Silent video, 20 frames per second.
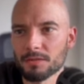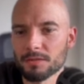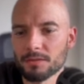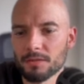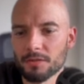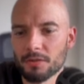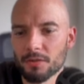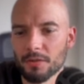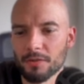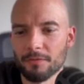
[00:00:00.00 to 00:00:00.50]

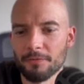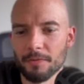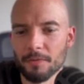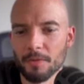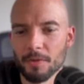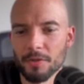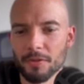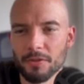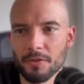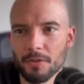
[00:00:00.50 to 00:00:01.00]
So if we
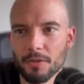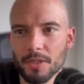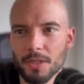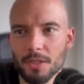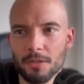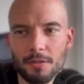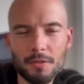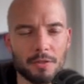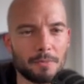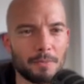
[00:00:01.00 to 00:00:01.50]
want to study
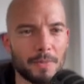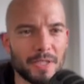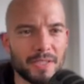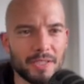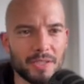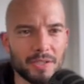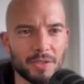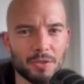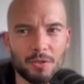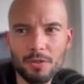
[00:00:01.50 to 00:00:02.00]
all the
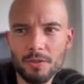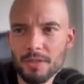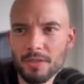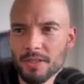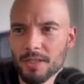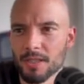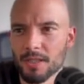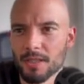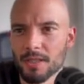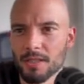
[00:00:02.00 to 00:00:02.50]
material
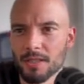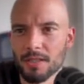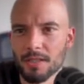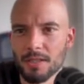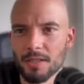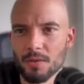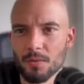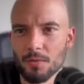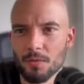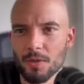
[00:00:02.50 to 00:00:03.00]
in
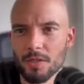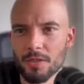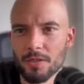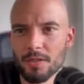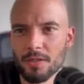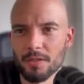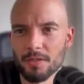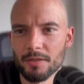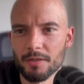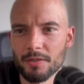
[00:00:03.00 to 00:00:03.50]

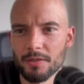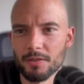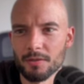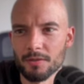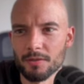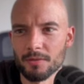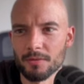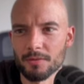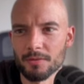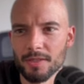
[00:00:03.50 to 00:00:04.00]
one,
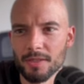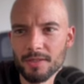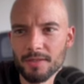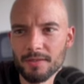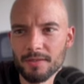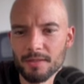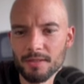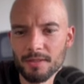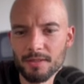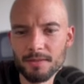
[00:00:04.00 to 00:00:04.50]
so let's
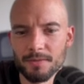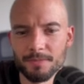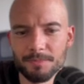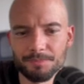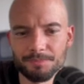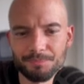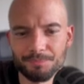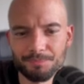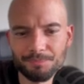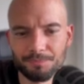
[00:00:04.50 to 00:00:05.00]
see
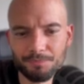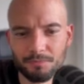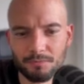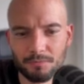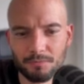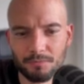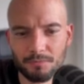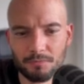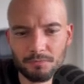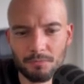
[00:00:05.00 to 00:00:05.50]

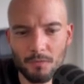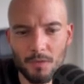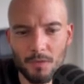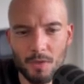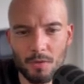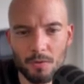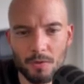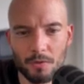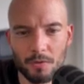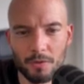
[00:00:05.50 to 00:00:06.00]

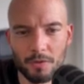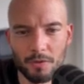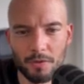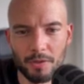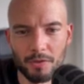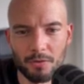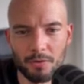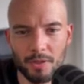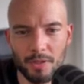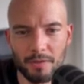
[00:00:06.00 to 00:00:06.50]
what we're going
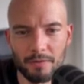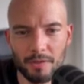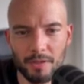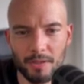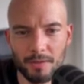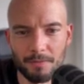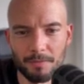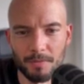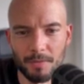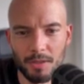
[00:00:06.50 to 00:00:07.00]
to have
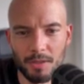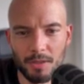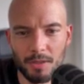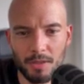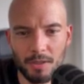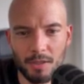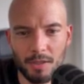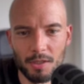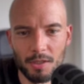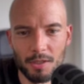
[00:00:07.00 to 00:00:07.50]
here.
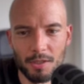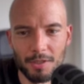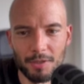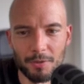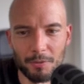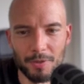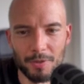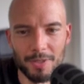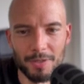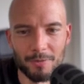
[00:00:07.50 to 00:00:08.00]

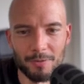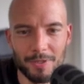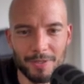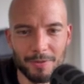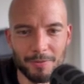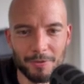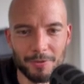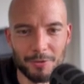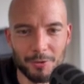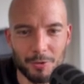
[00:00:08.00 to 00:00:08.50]
Really what I
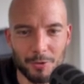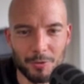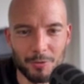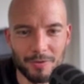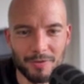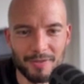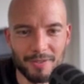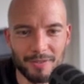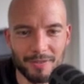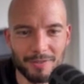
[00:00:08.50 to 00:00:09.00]
want to show you
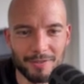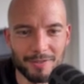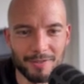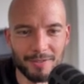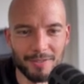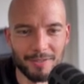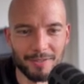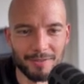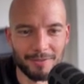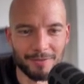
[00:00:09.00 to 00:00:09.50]
is
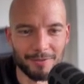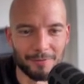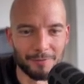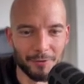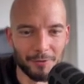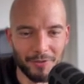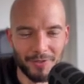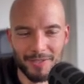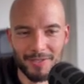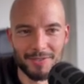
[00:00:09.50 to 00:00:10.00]
this
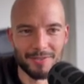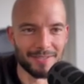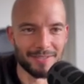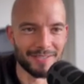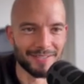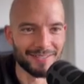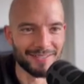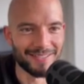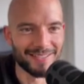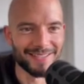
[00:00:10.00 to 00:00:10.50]
conversation
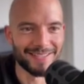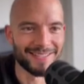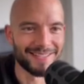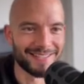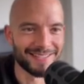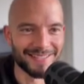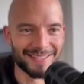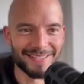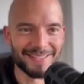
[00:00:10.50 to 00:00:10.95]
here. It's